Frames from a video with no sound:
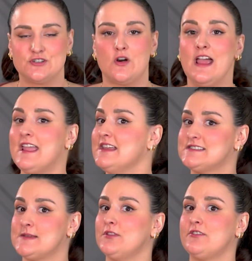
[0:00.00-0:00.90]
try a
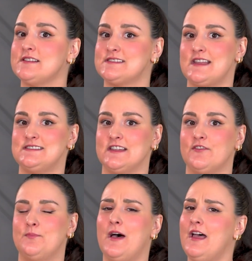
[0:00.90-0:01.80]
similar
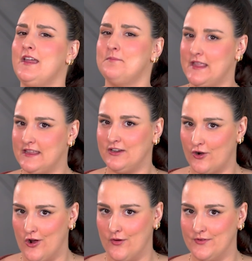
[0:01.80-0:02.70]
incentive, but make it
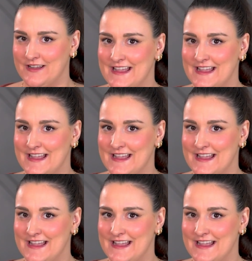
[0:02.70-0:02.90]
your own.